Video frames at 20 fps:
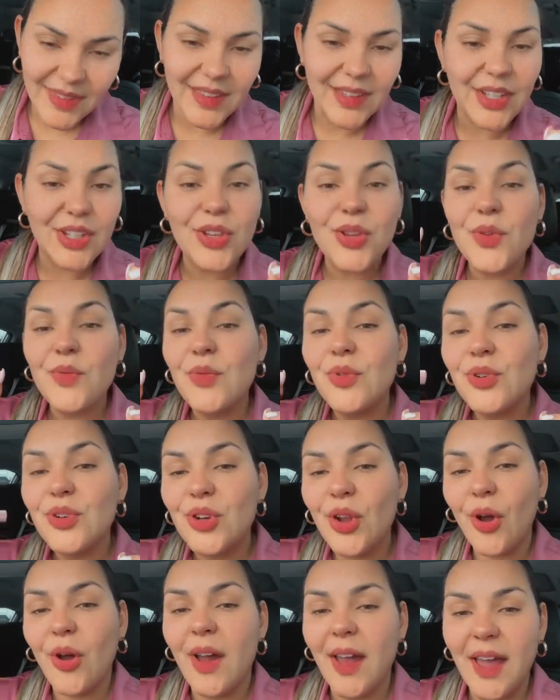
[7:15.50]
you will
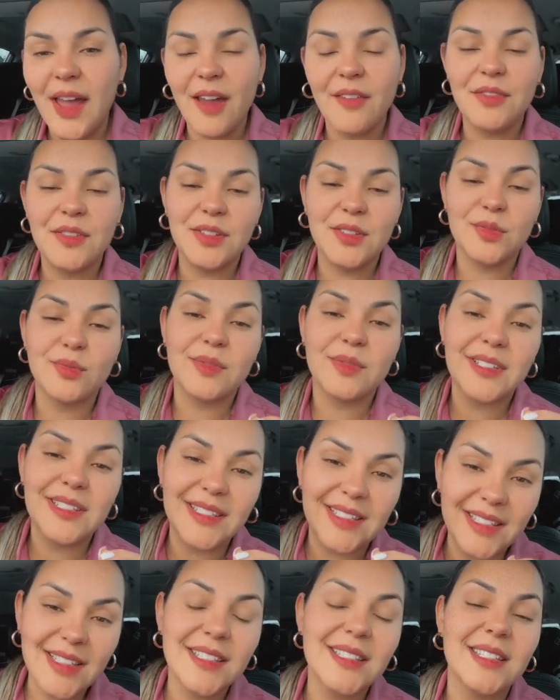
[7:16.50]
not have this
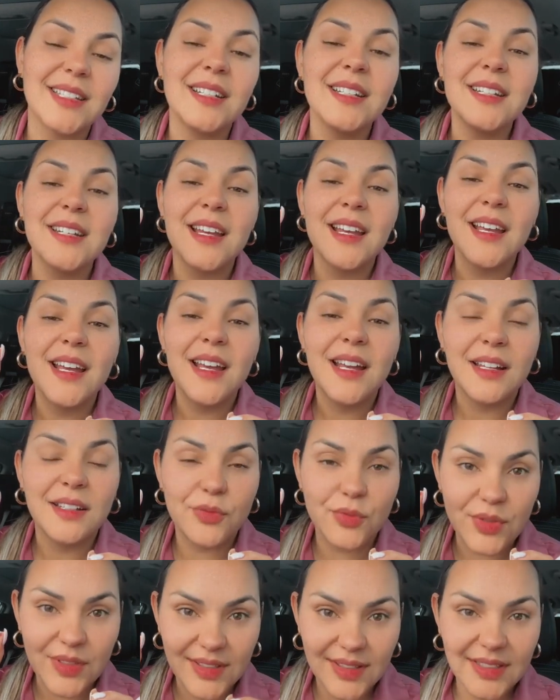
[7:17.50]
resistance
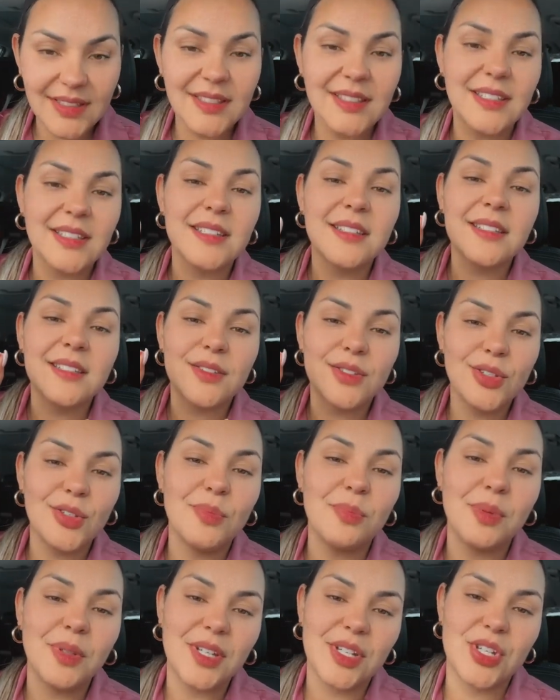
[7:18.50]
to
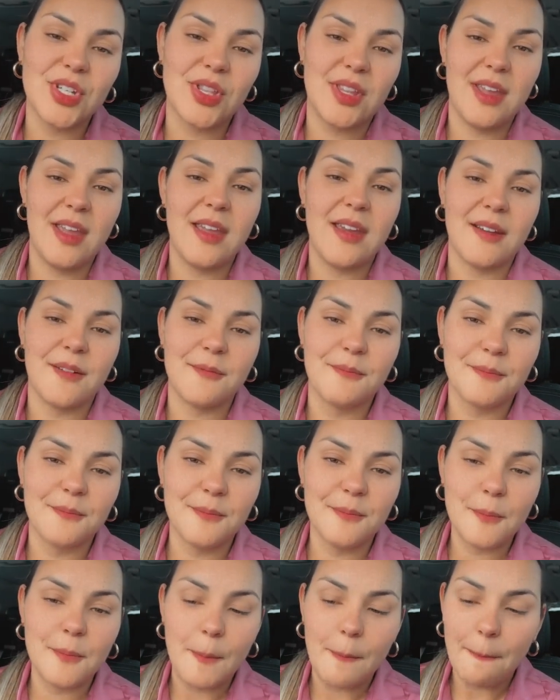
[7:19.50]
bleach the hair.
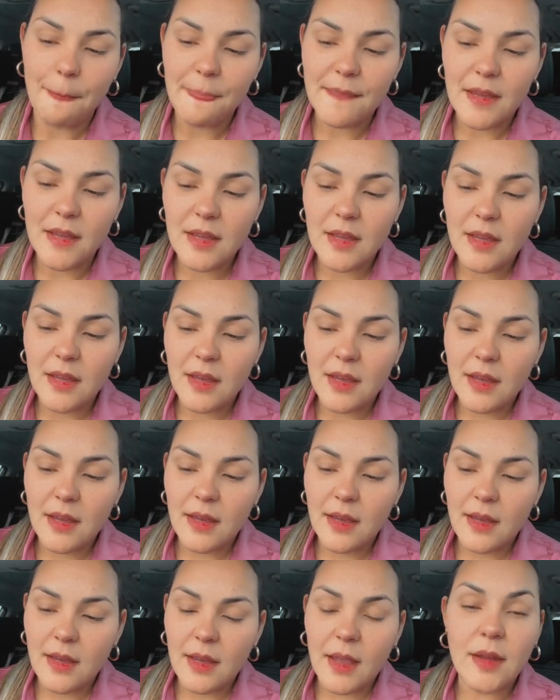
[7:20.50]

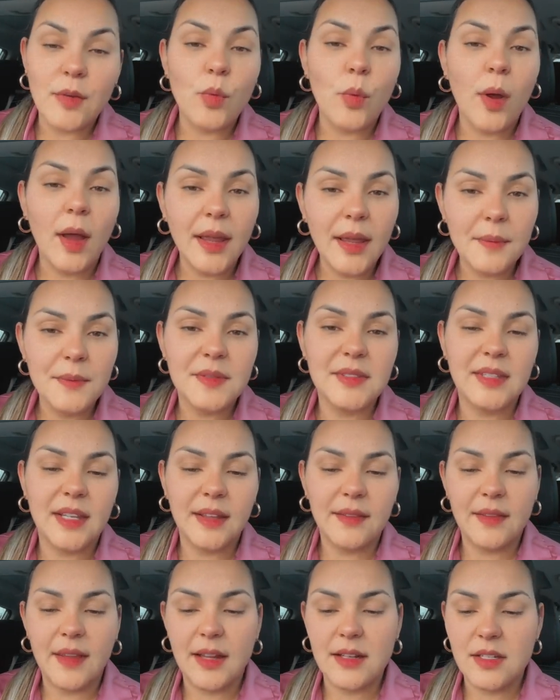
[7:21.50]
And why I'm
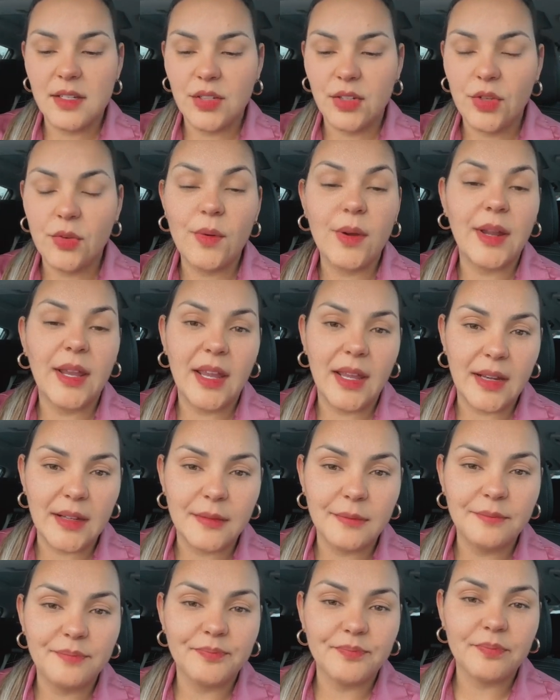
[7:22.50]
saying that to you
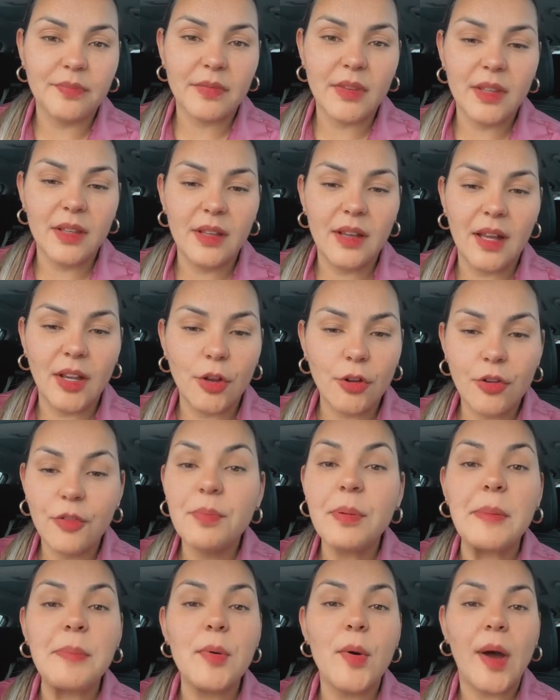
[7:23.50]
again, a lot of
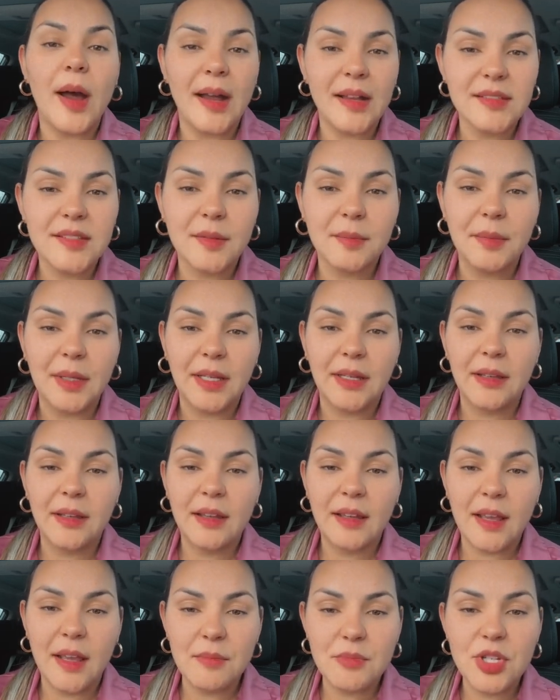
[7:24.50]
people ask me,
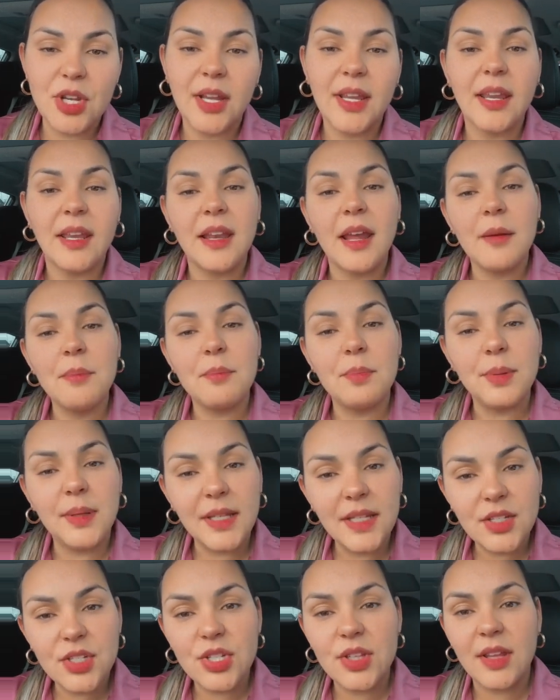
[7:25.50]
MJ, can I
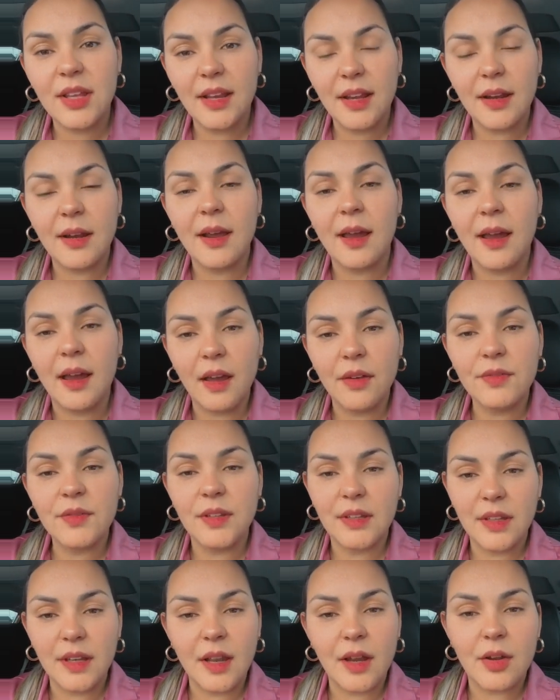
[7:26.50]
bleach the hair
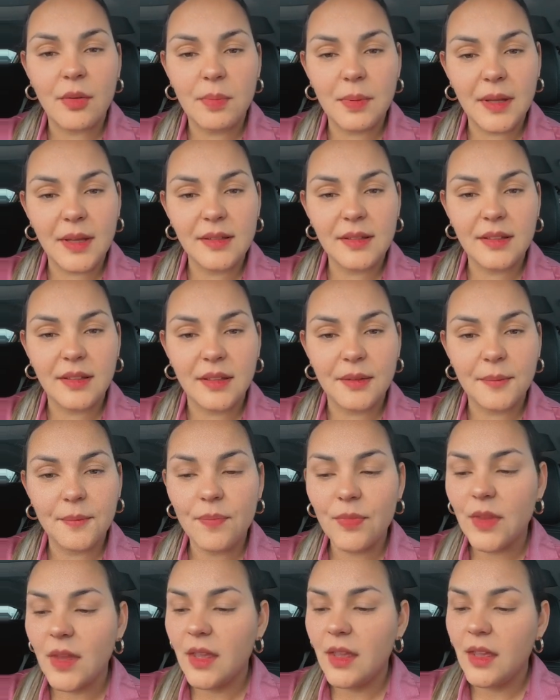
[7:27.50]
after the Nanoplasty?
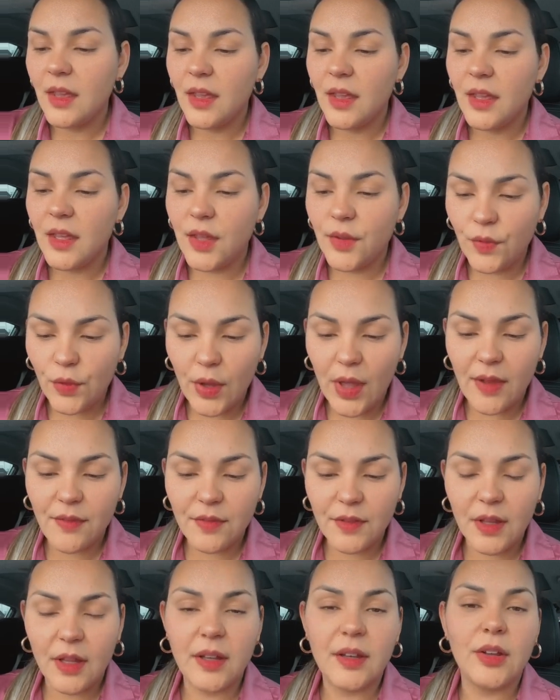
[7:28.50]
If you
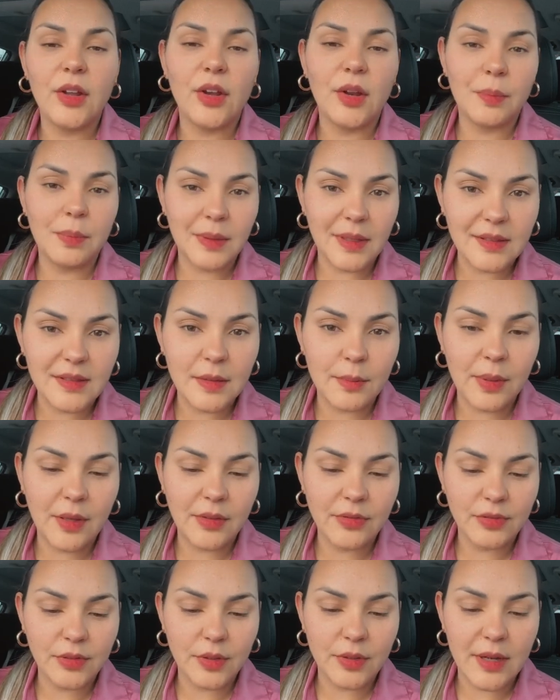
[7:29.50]
have done Nanoplasty by
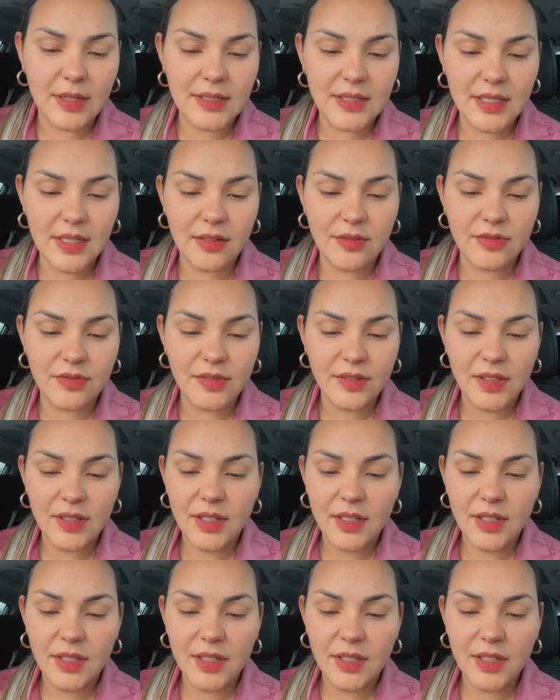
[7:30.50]
Flora Active,